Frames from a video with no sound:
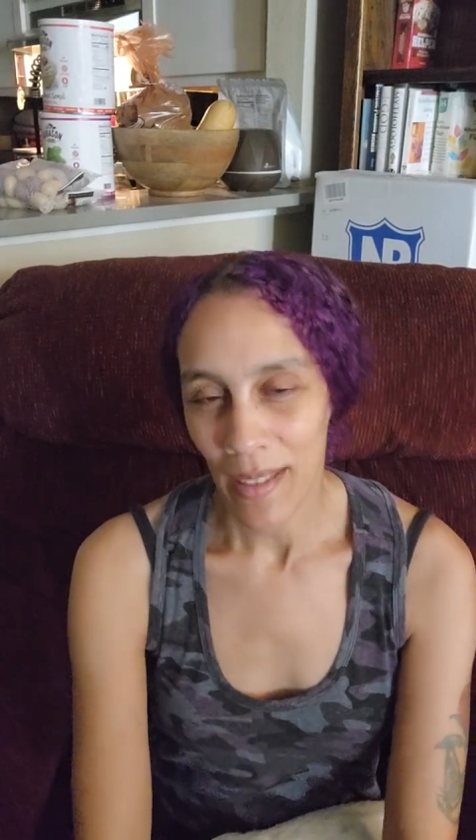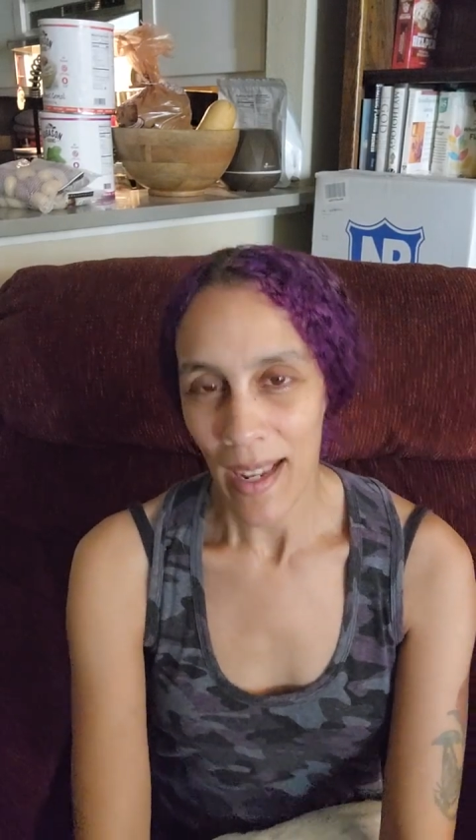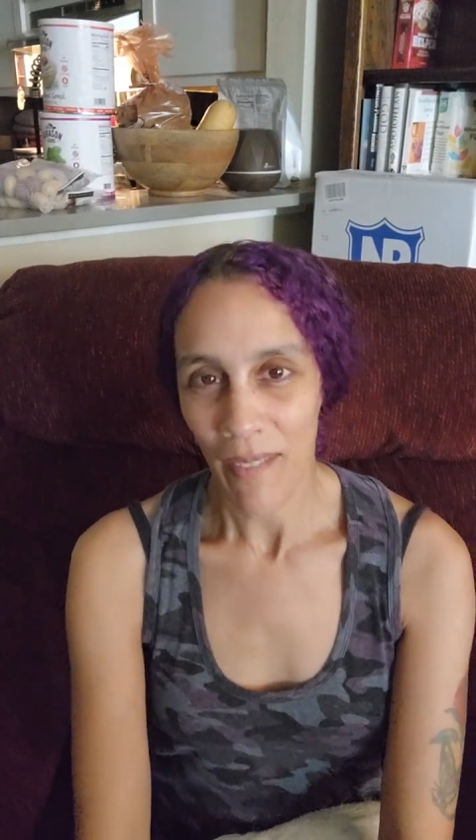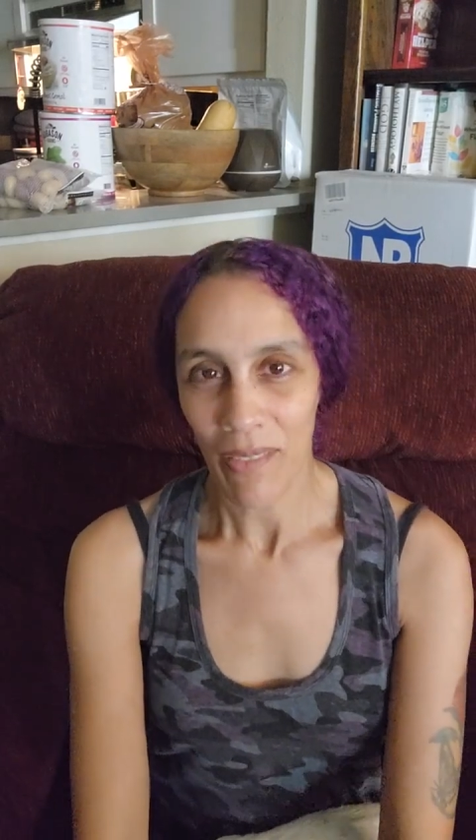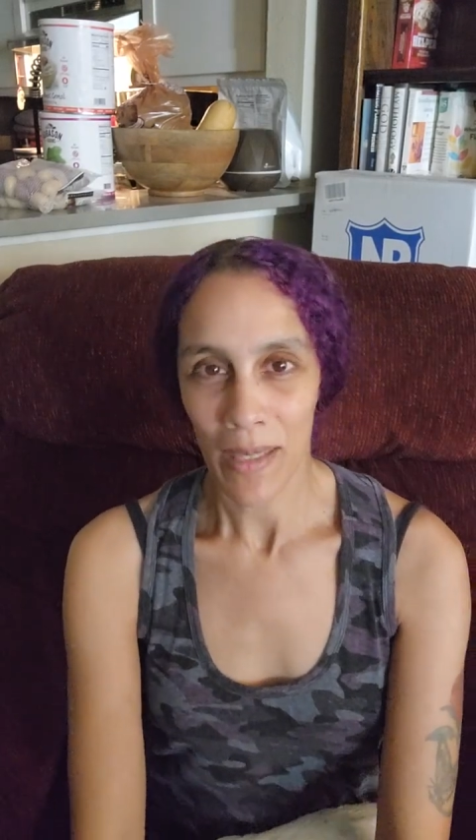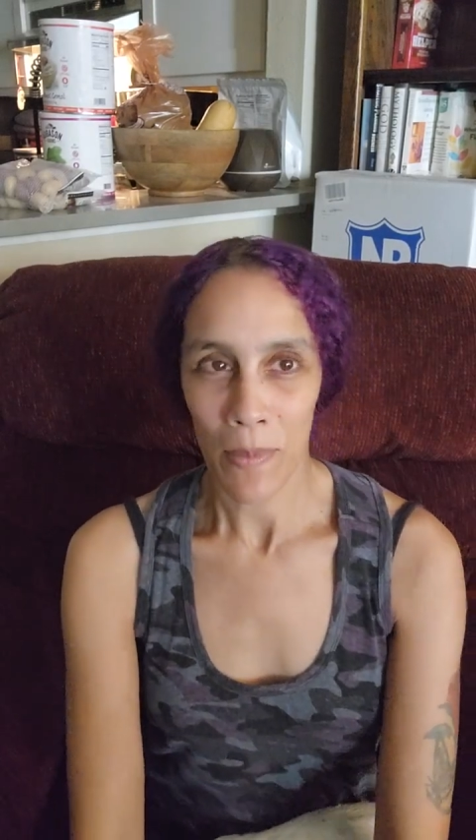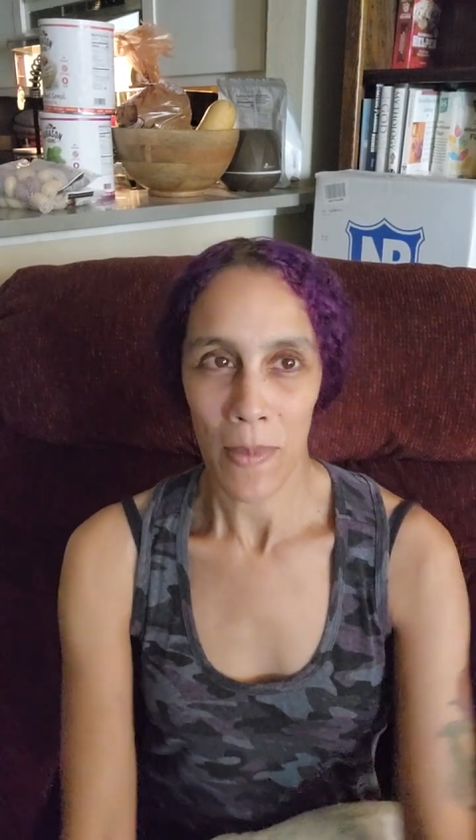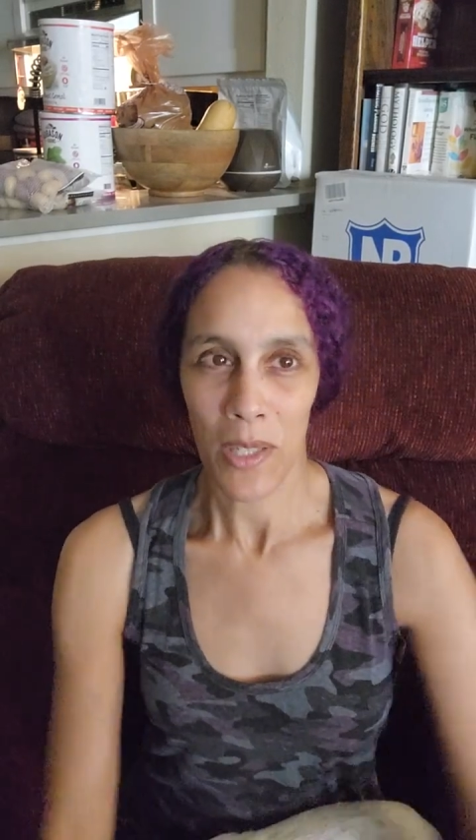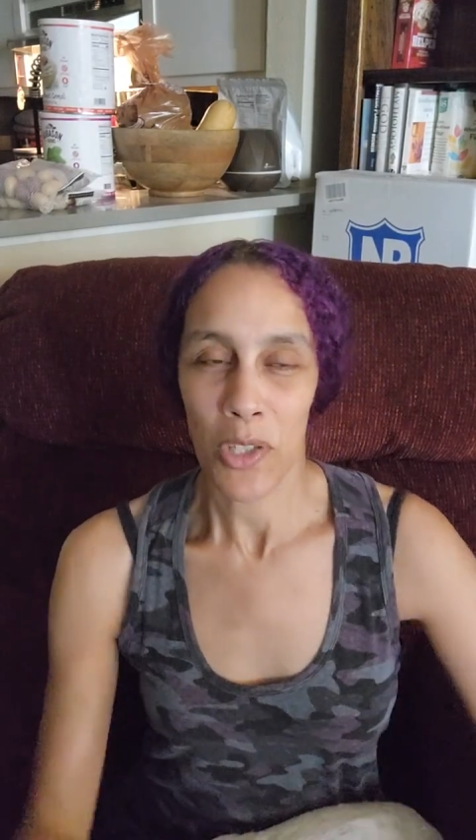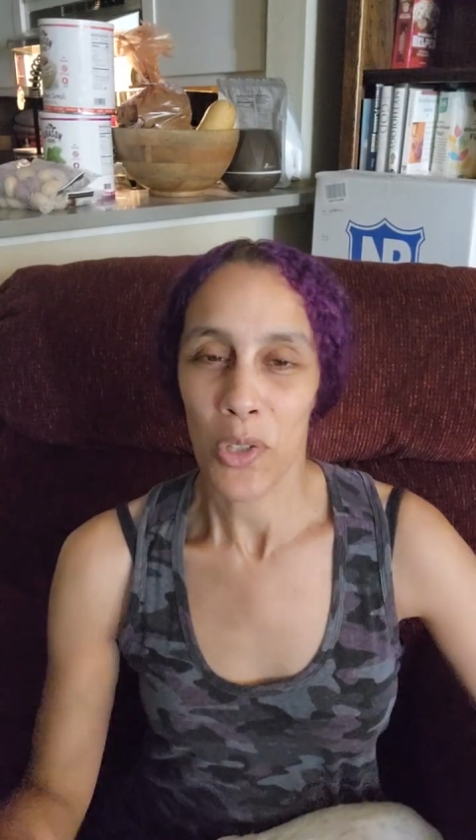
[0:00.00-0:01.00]
They have like
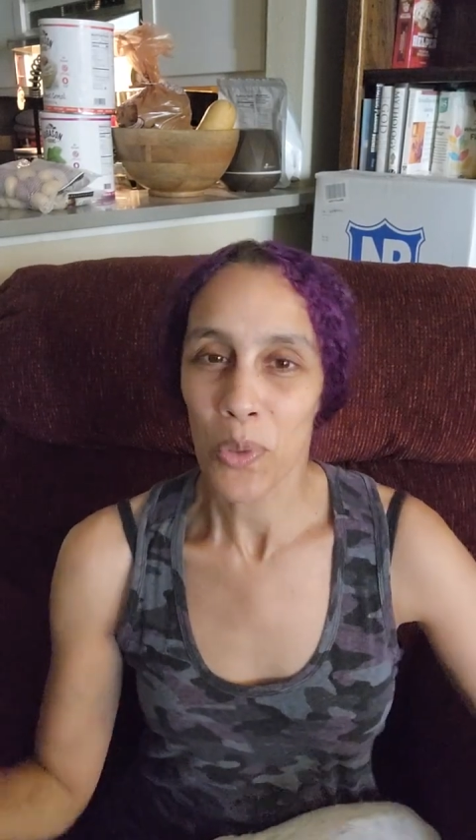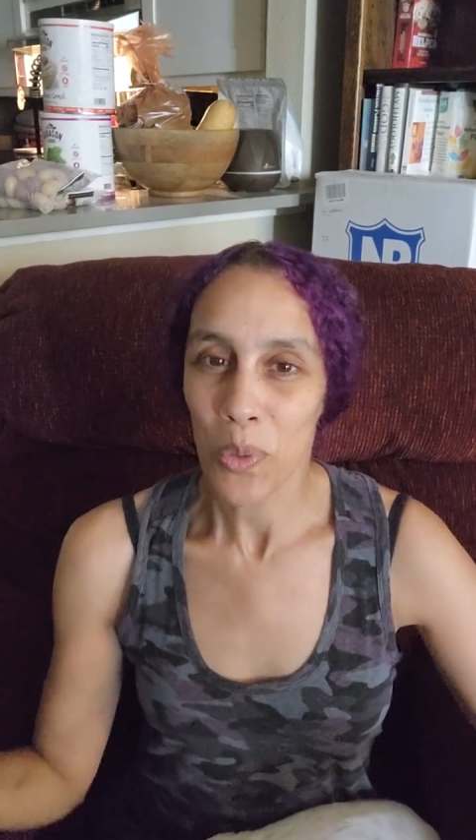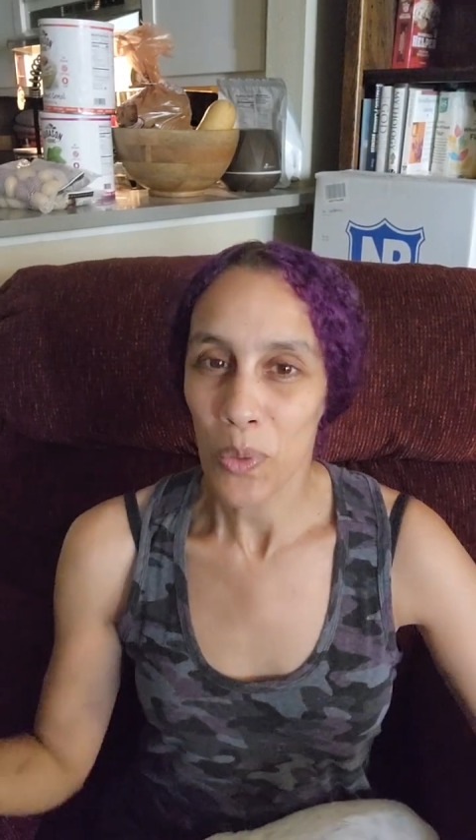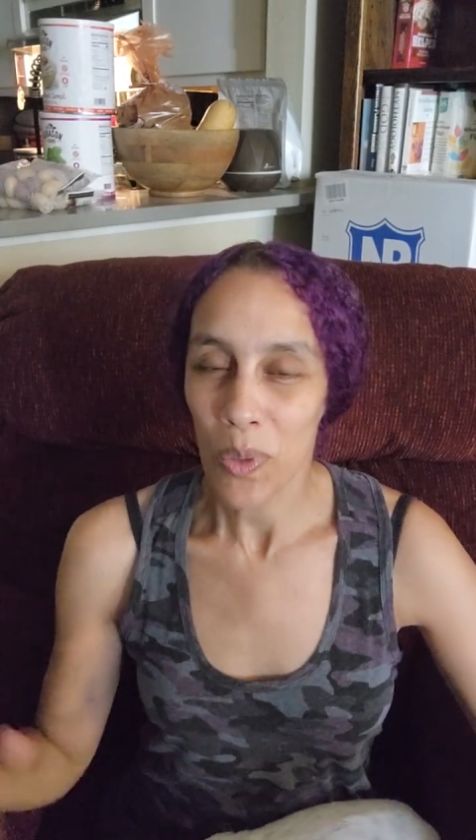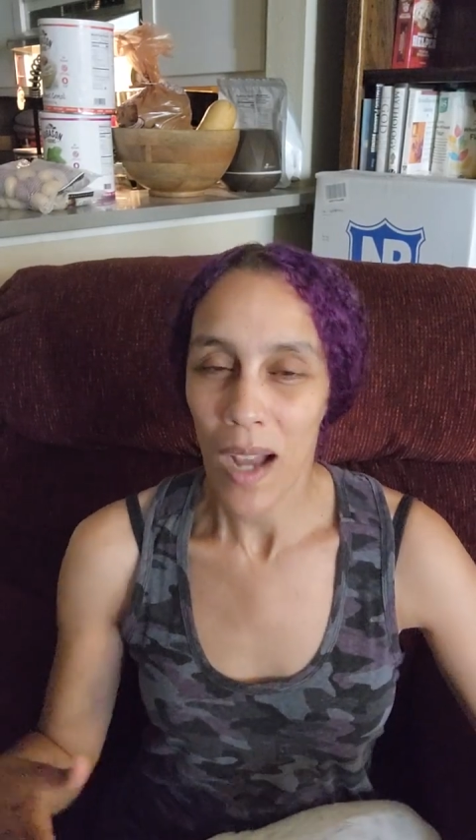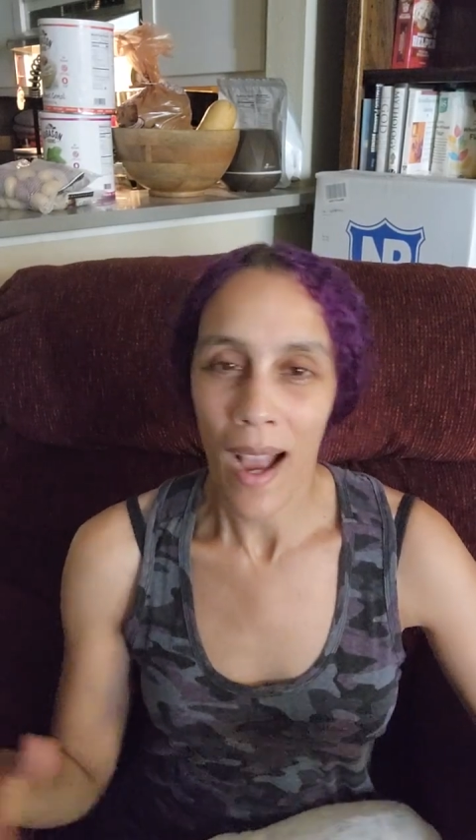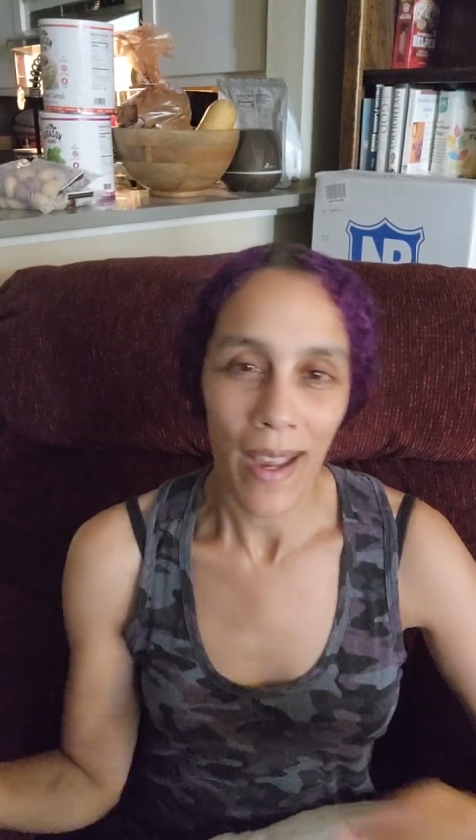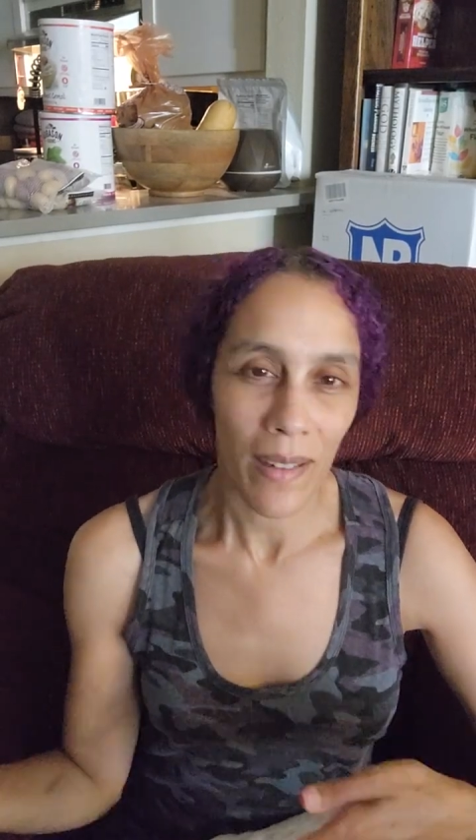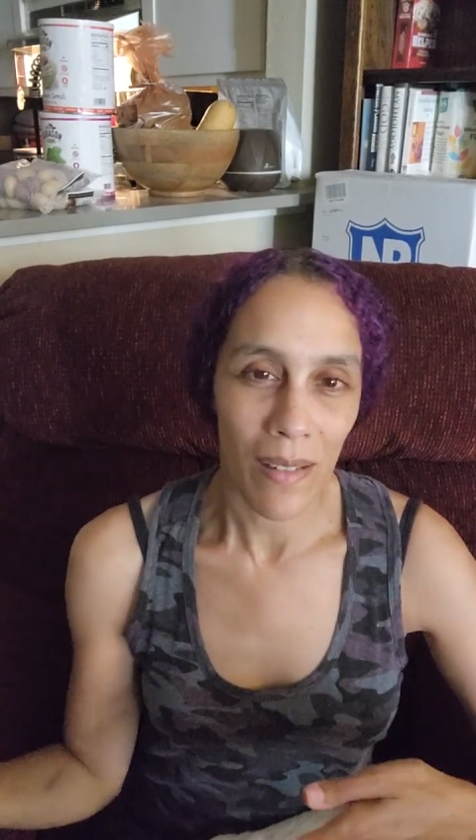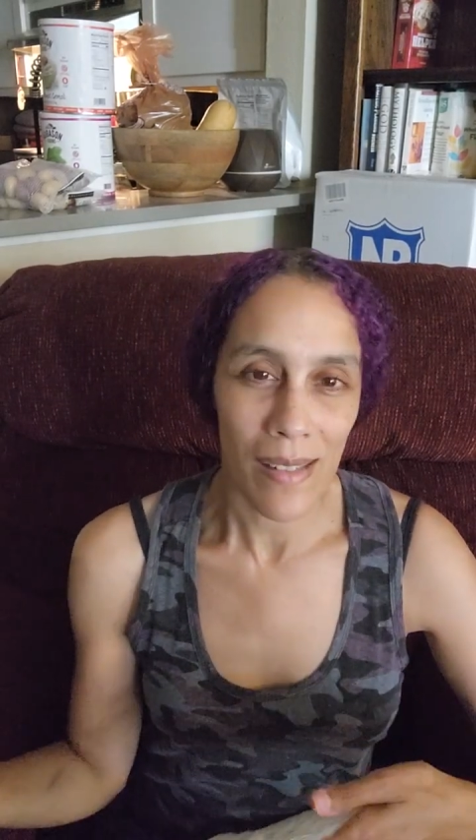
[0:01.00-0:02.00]
maybe 2
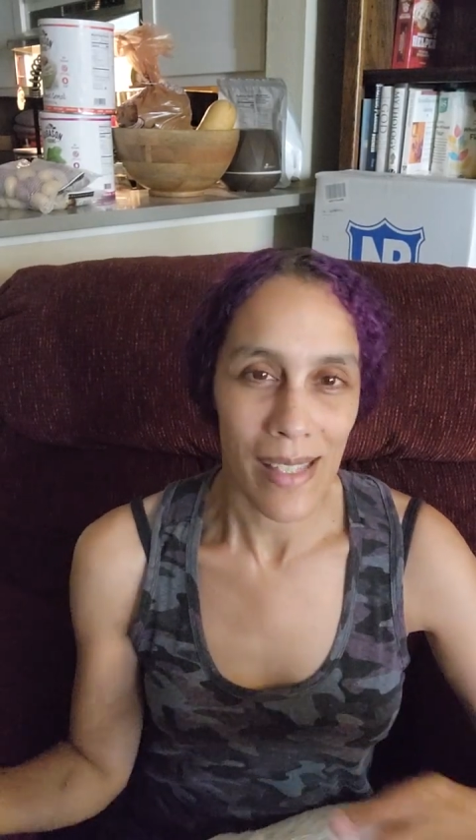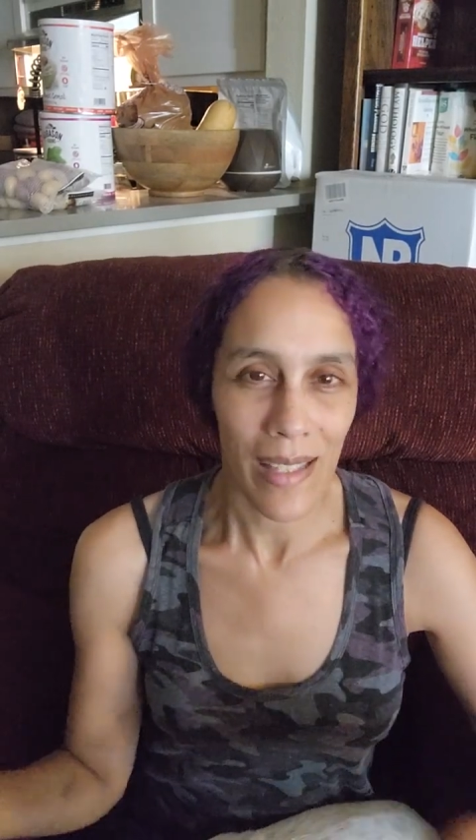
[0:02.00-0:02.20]
aisles,